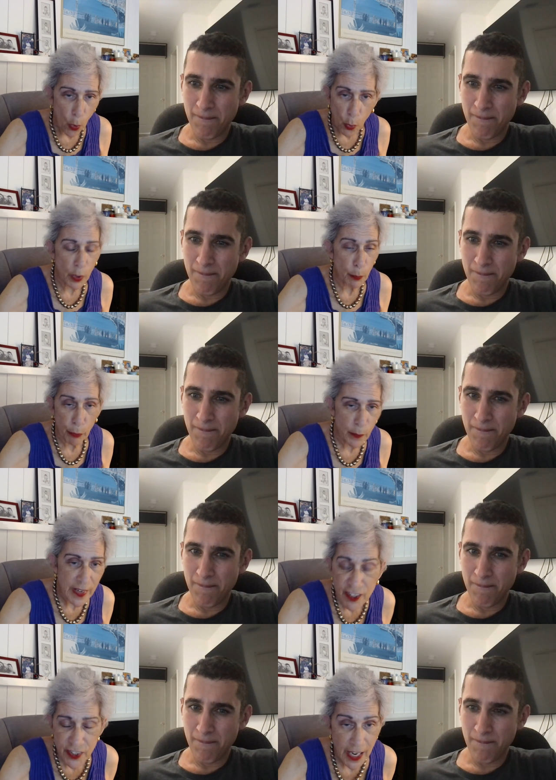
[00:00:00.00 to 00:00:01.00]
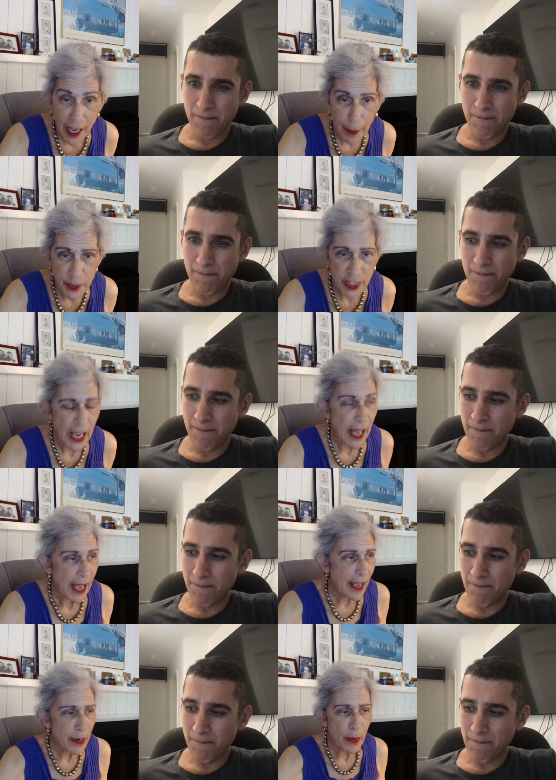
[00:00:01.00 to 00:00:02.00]
Speaker 1: woke precepts
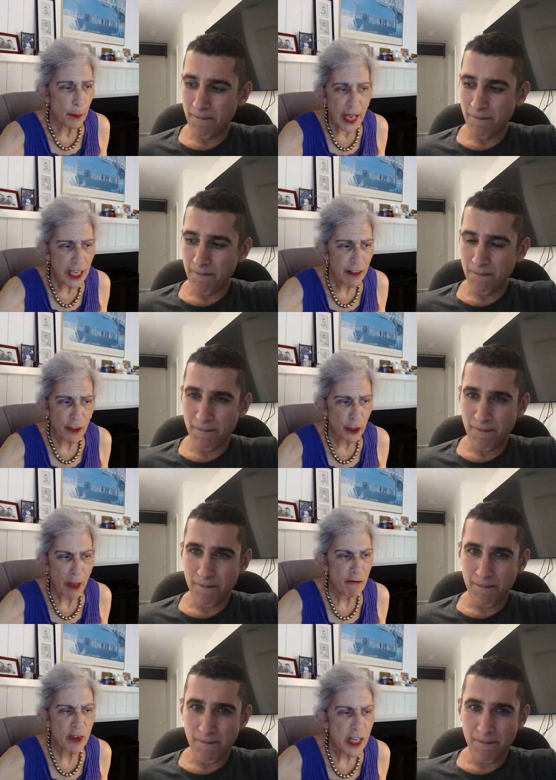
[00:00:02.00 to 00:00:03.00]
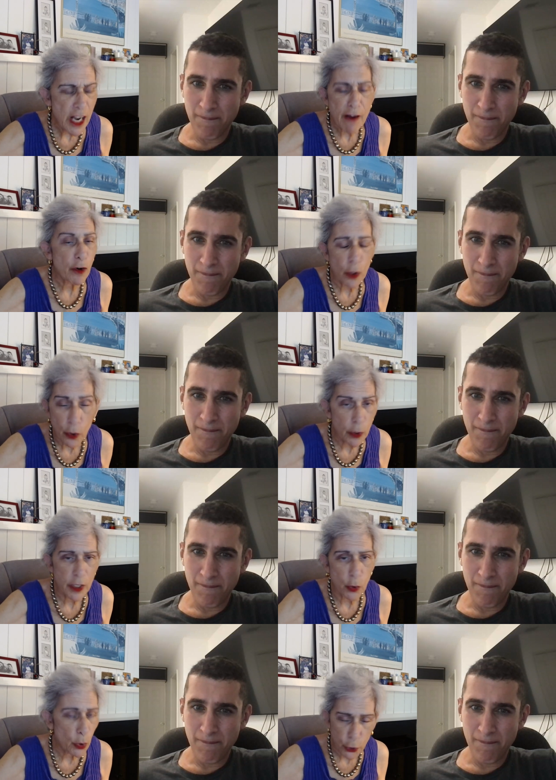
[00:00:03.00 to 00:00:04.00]
and many of them have never
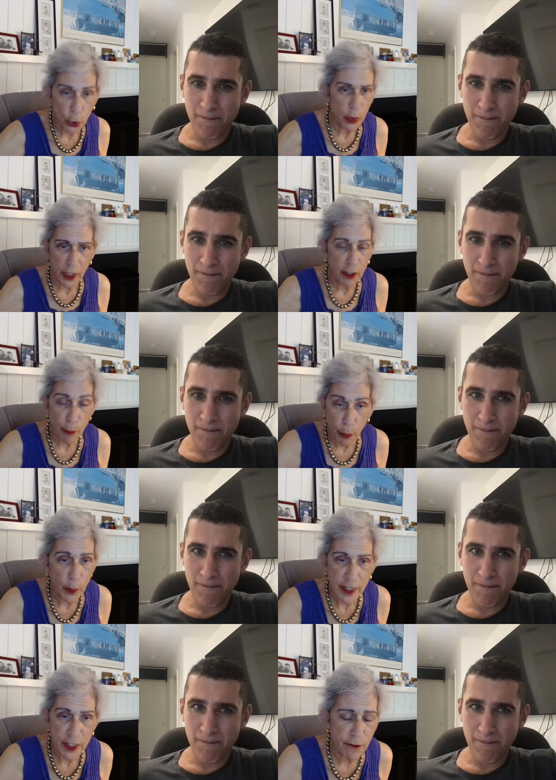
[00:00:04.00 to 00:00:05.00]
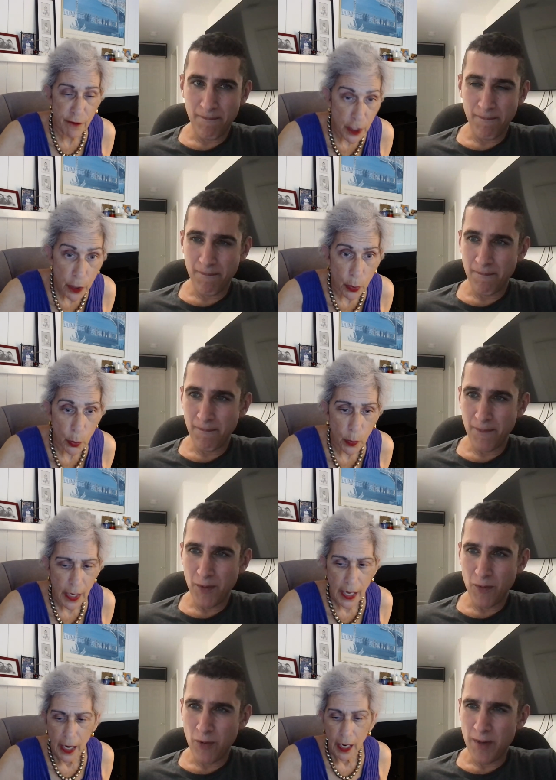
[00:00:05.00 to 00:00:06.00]
heard an alternative point of view.
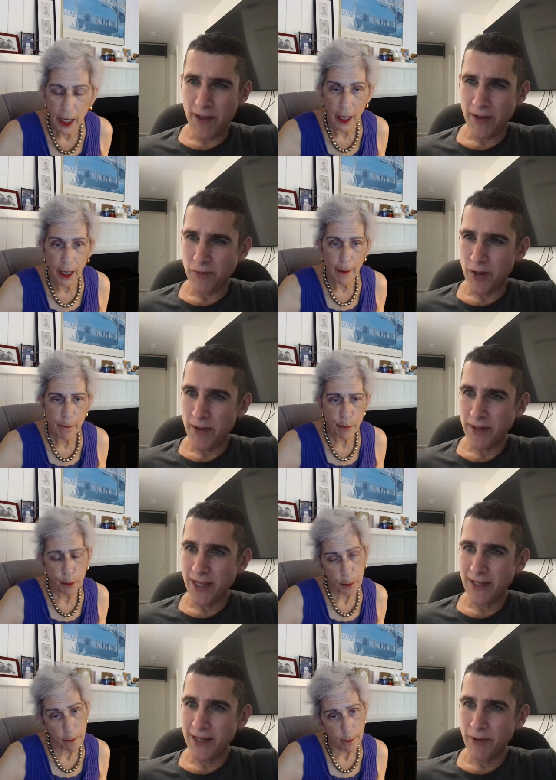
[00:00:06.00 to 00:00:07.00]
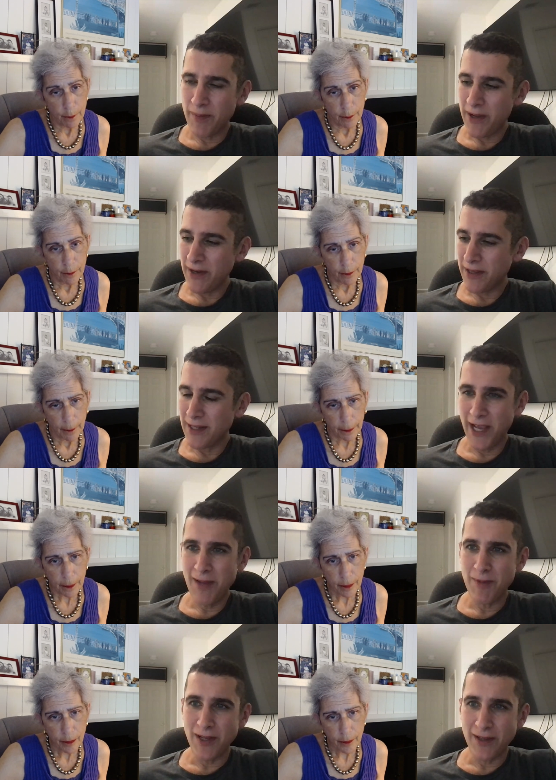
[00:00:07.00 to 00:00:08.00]
Speaker 2: What about what about what about
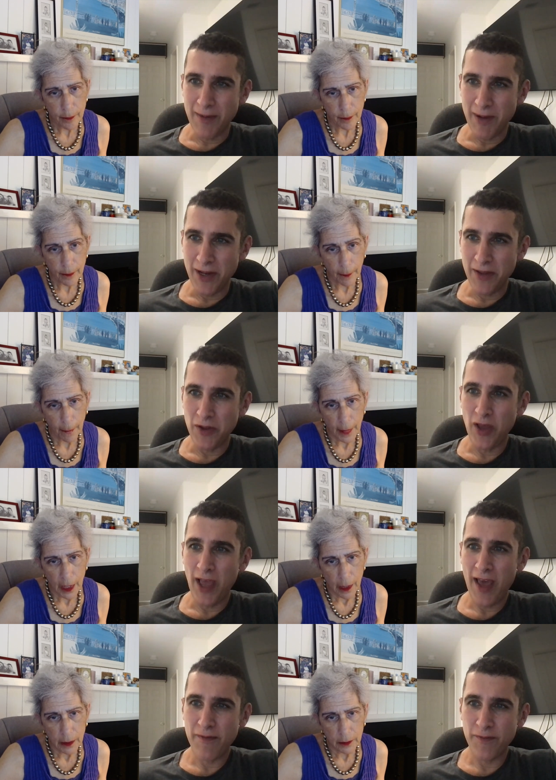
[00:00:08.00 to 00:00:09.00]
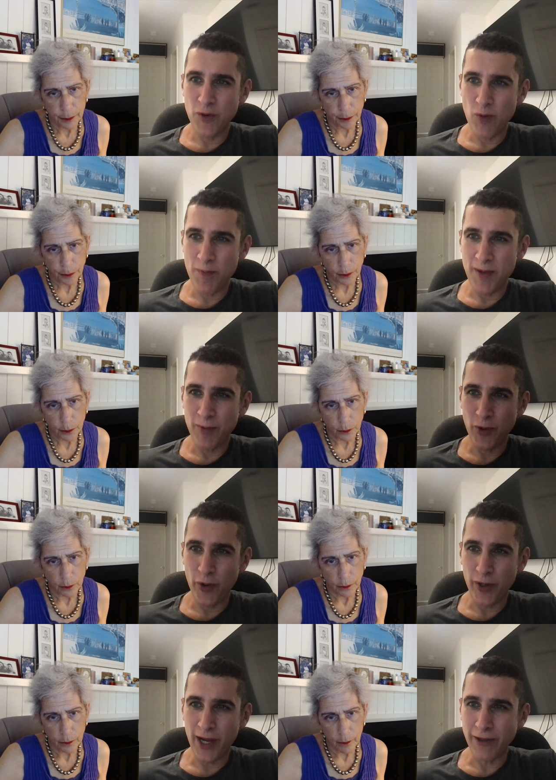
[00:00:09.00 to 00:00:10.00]
containment? I mean, you have fewer people go
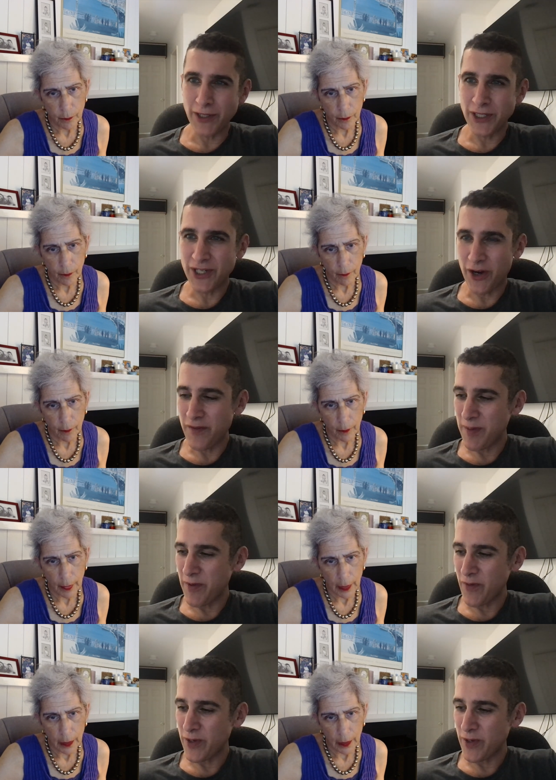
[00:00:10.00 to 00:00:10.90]
to college, starve them of